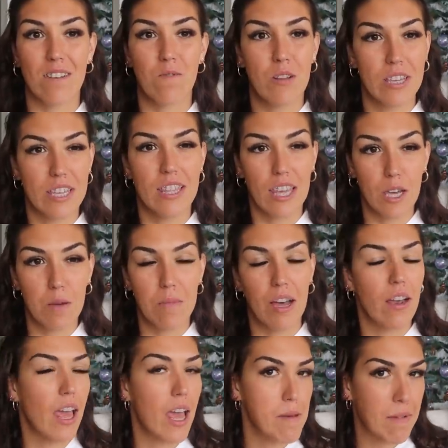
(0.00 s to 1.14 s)
Really think
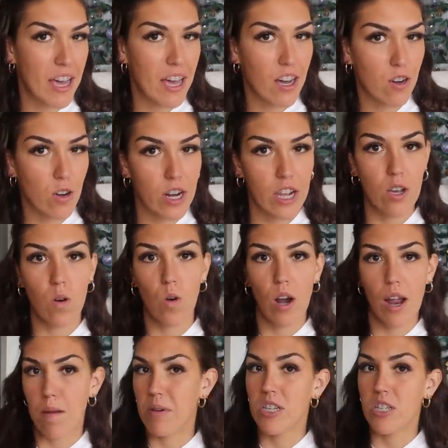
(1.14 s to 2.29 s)
about, am I hungry or
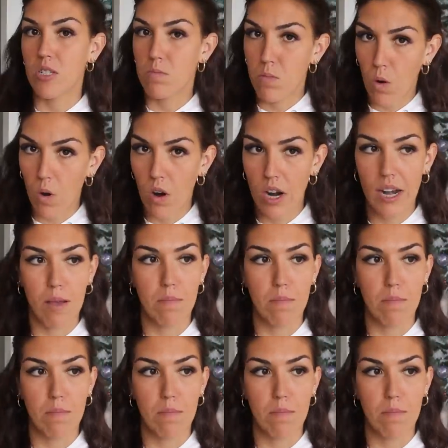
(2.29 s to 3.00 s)
am I just bored?